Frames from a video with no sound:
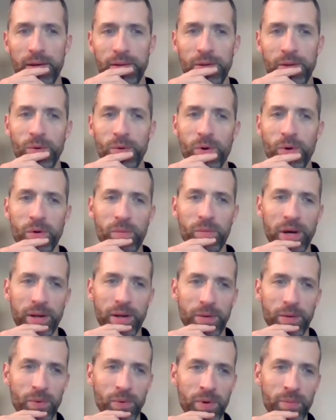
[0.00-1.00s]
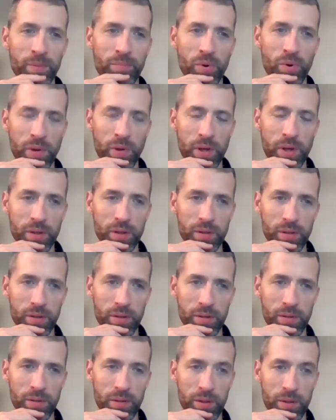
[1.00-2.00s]
You wrote about at one point
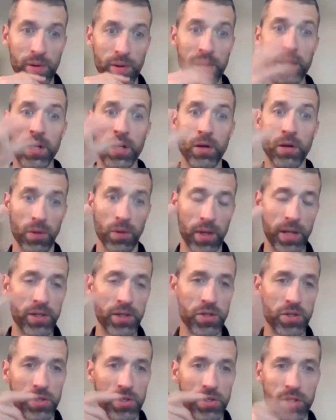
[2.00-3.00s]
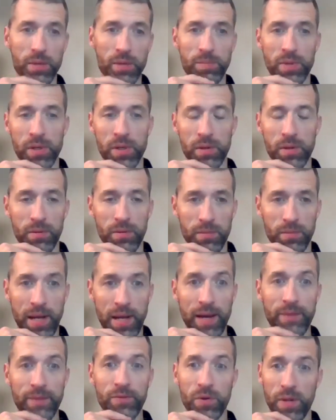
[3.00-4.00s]
you ended a relationship, and
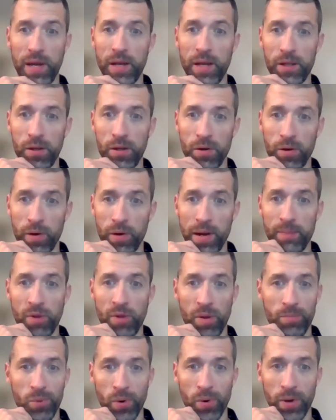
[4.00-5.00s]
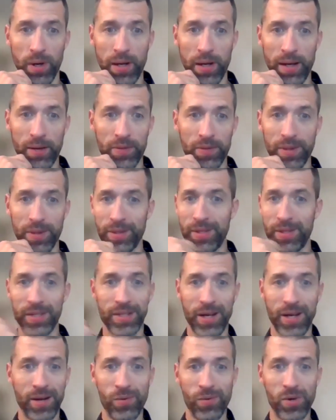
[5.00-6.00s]
after that, your grandma pointed out that this
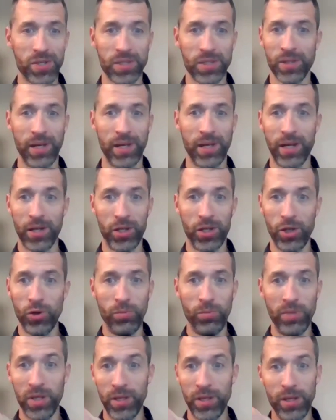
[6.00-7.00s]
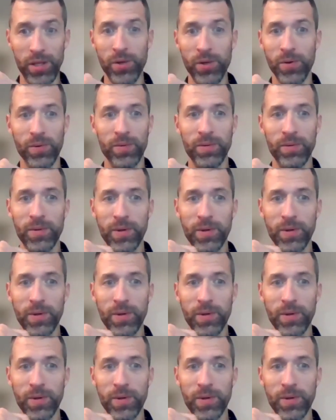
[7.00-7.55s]
guy wasn't letting you be you.